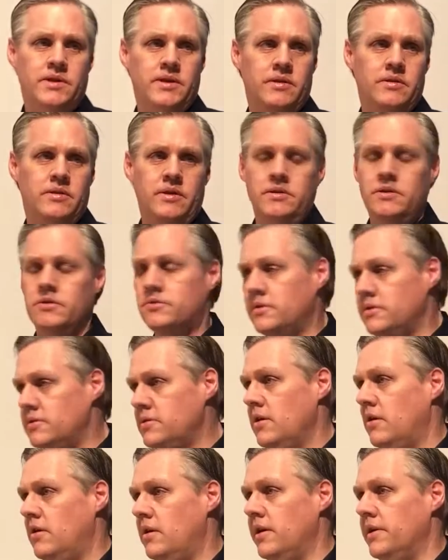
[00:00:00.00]
here that the
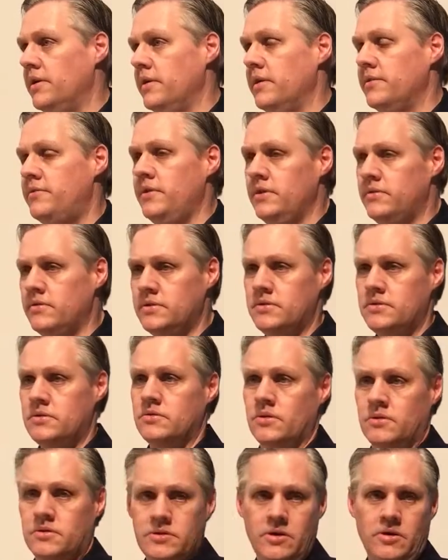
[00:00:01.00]
industry's got, and I think
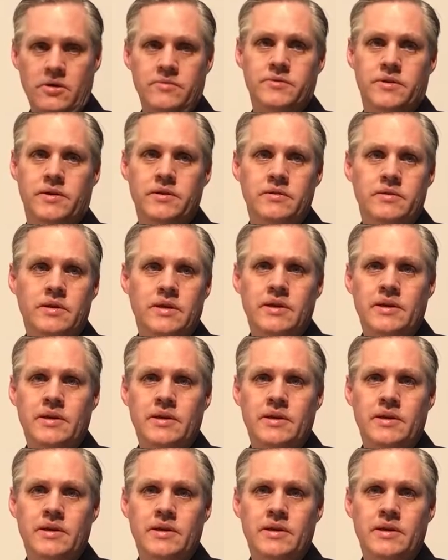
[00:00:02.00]
this sort of solves it.